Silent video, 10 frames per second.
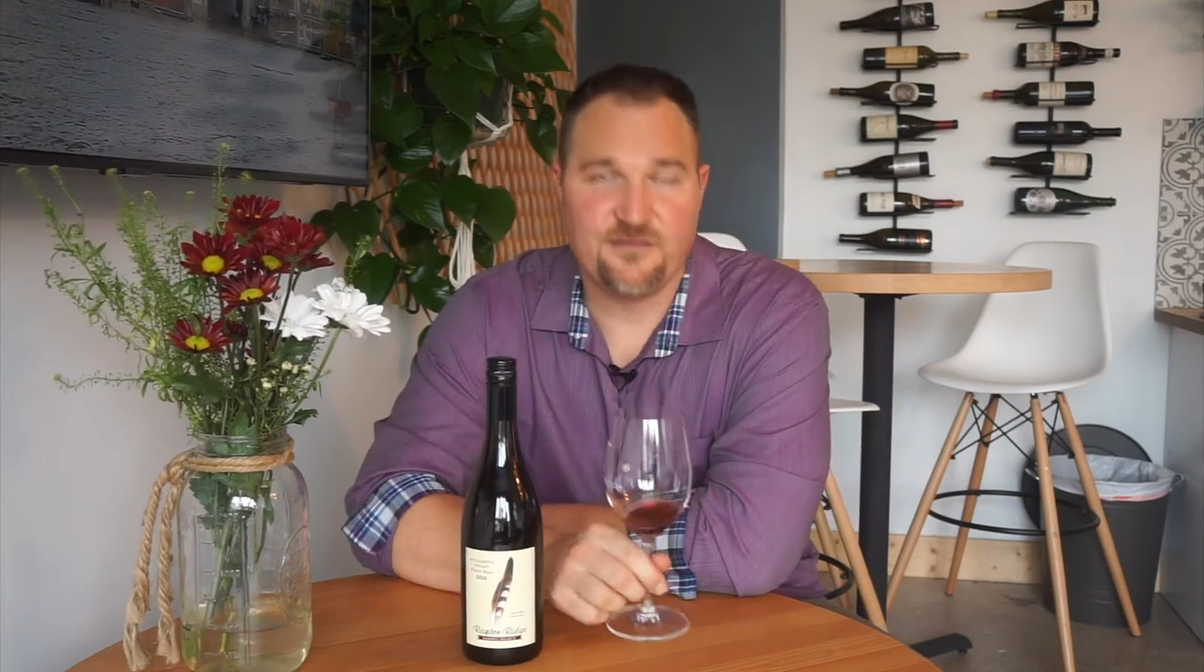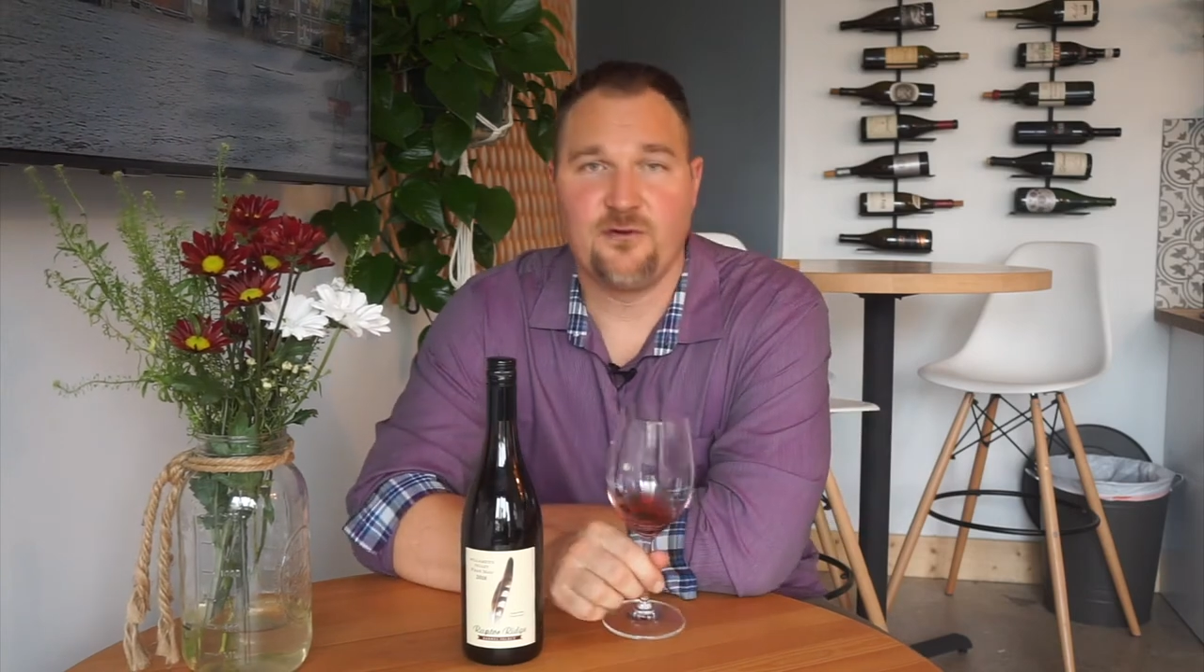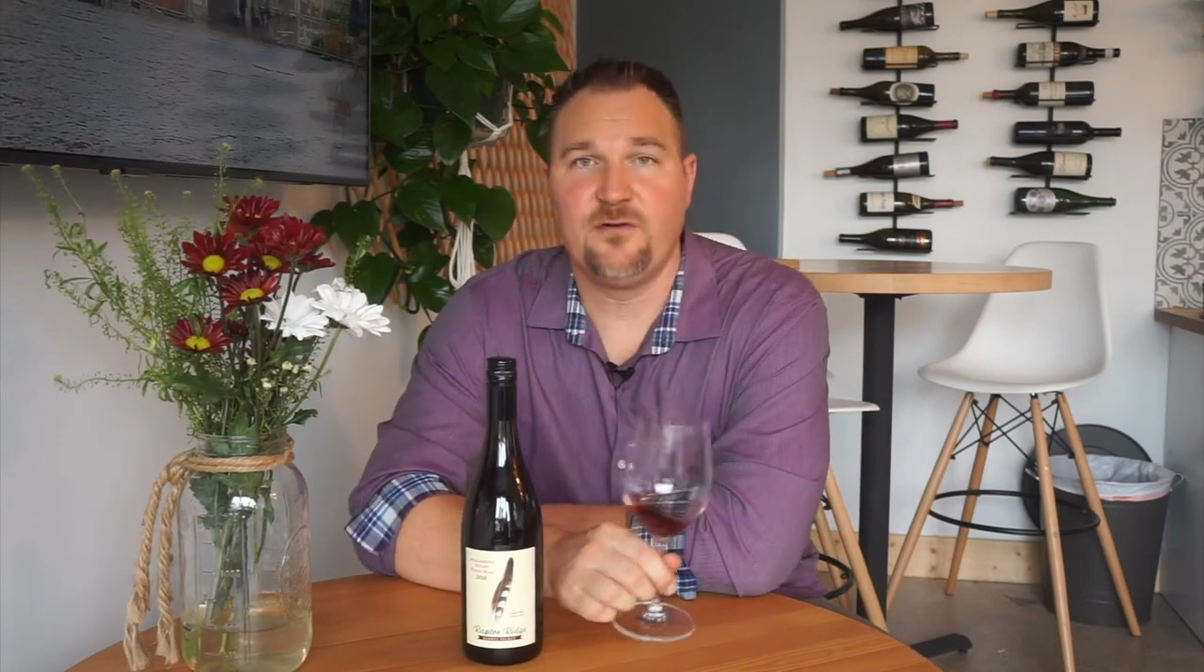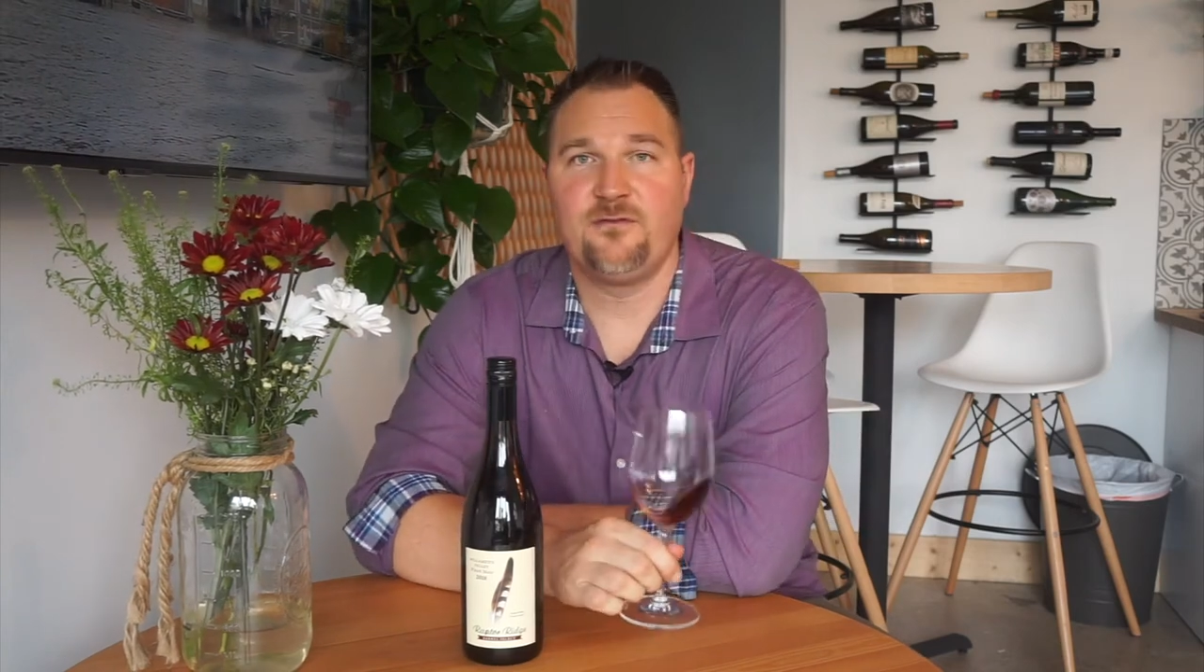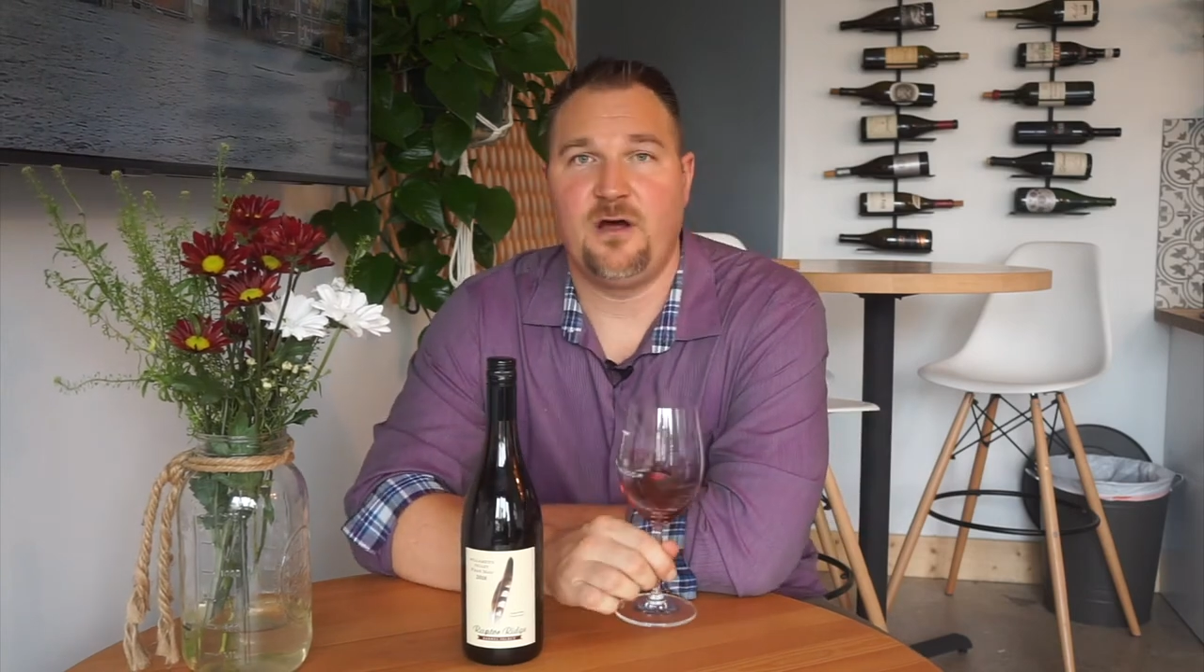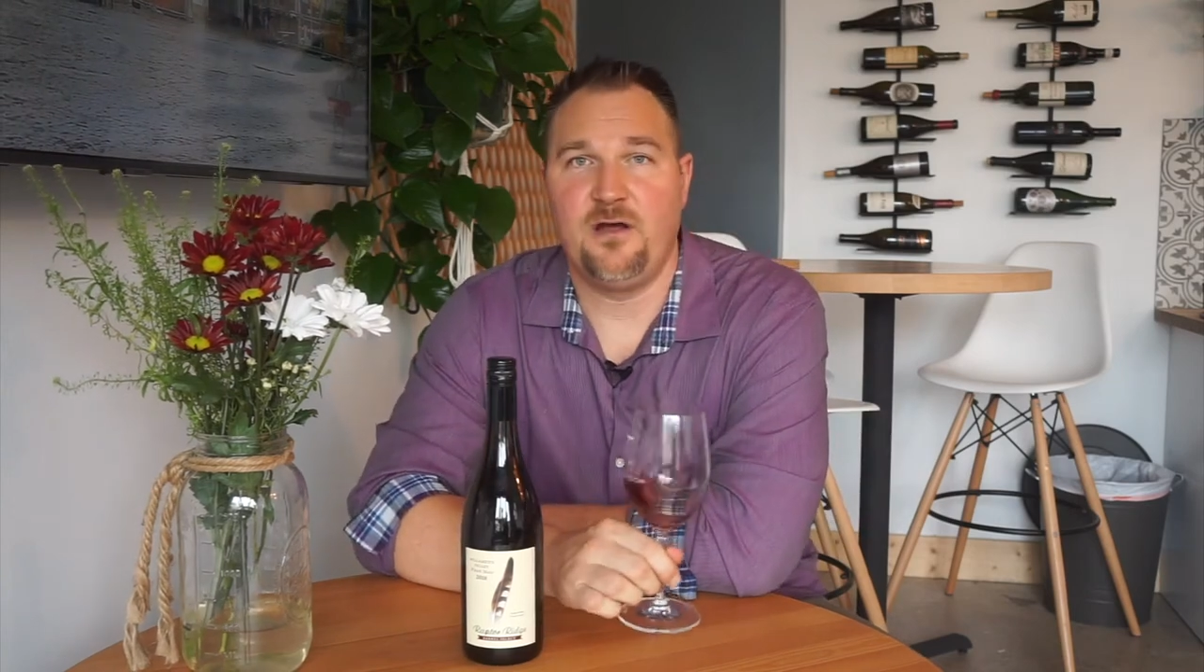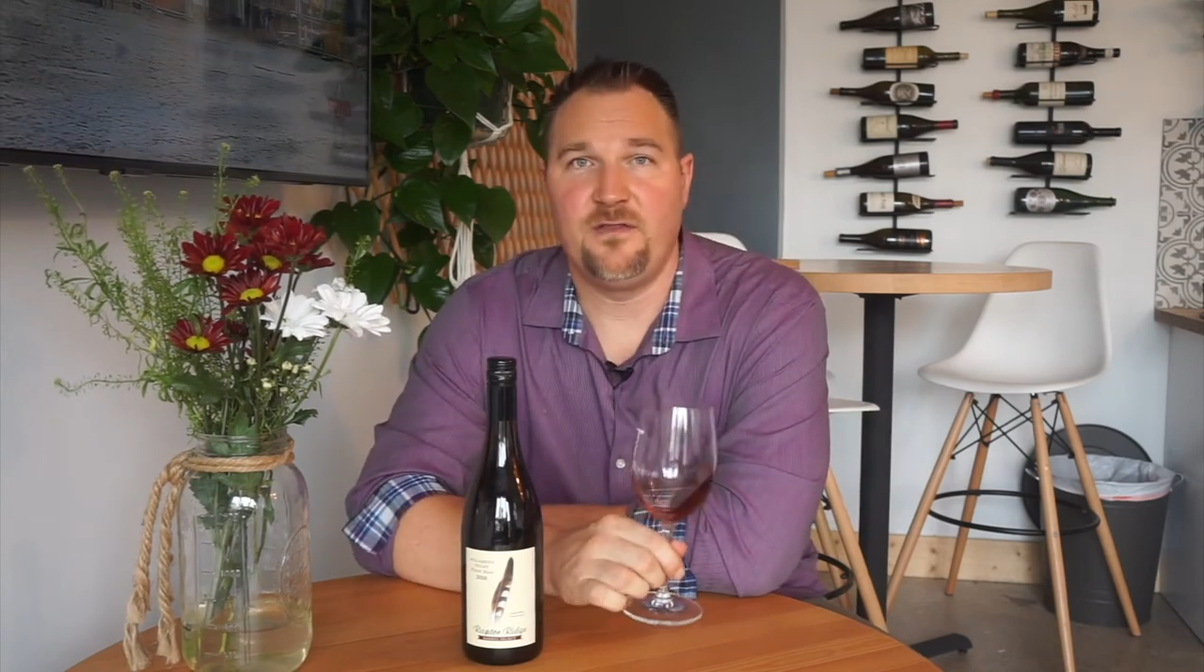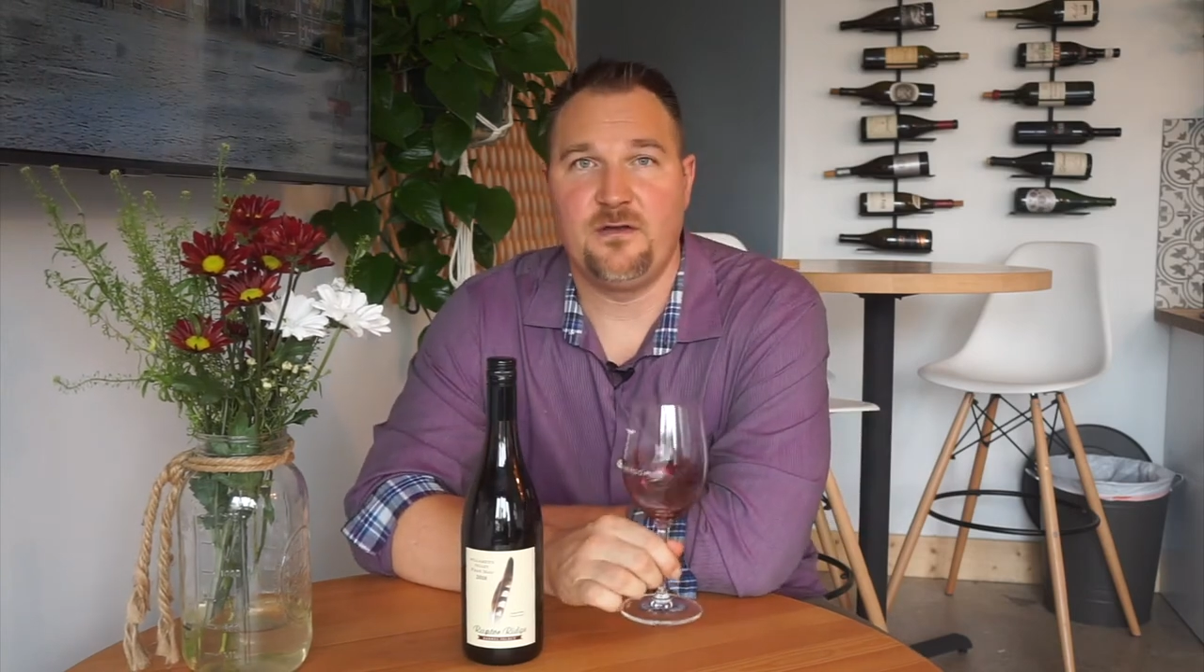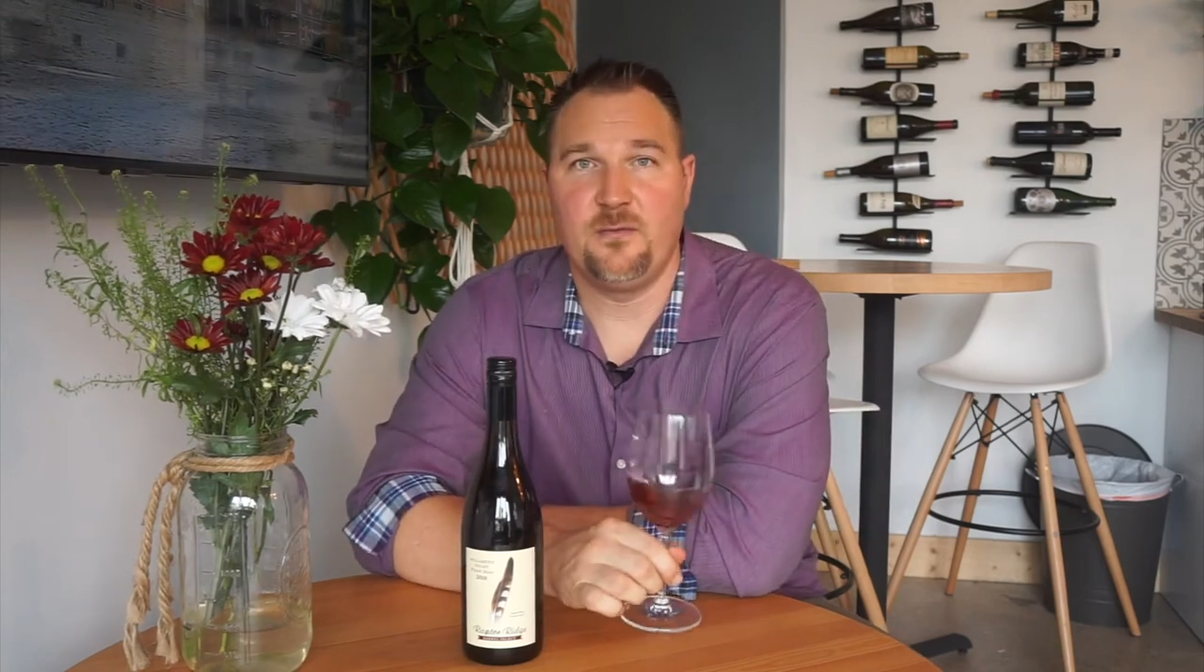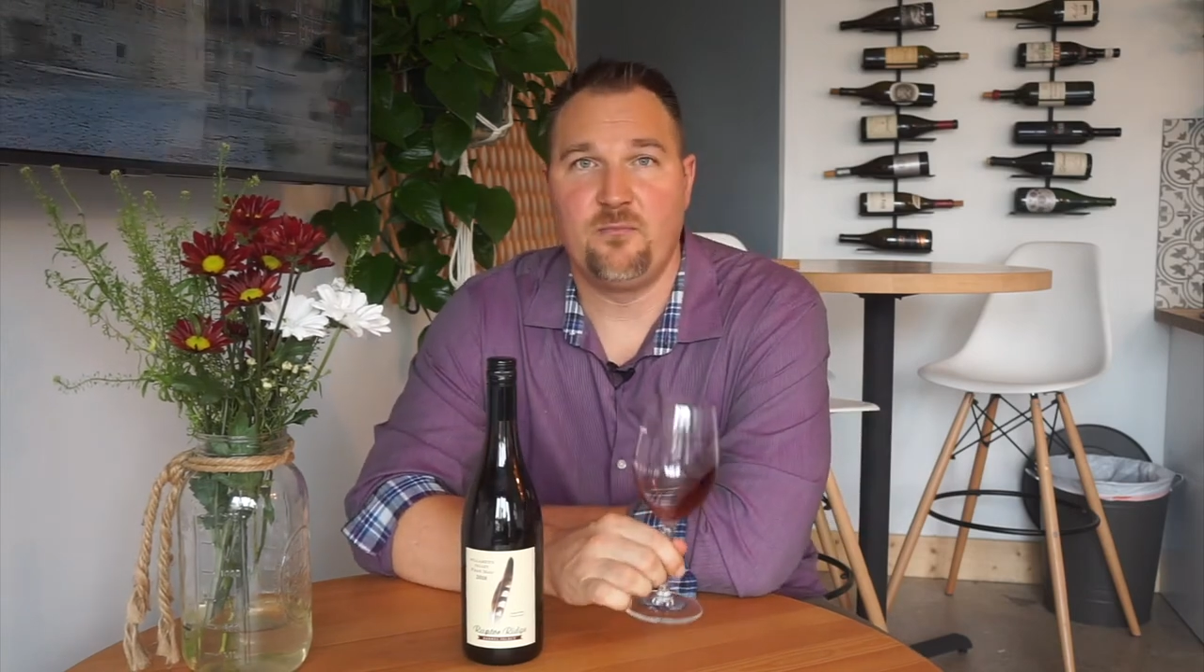served on the